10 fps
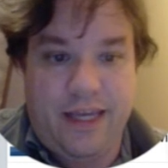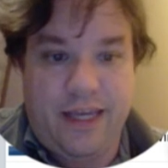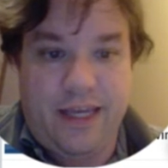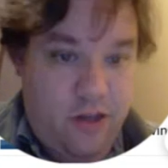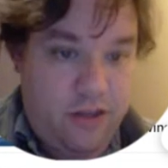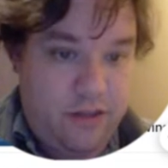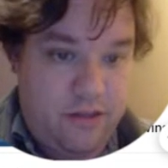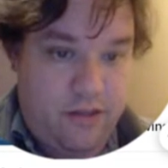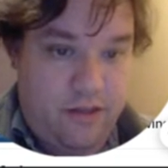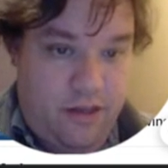he cannot
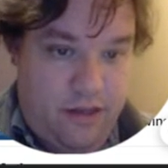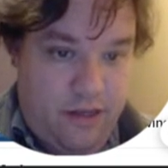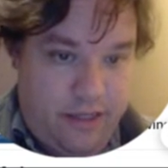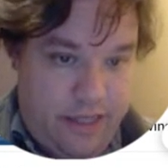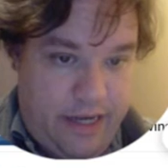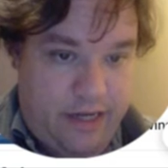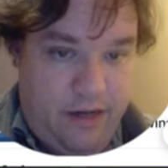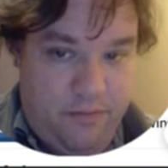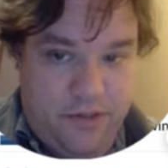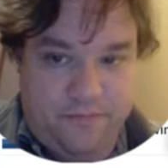attack
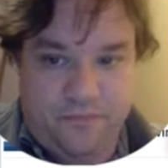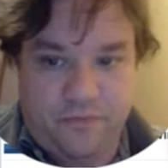clubs.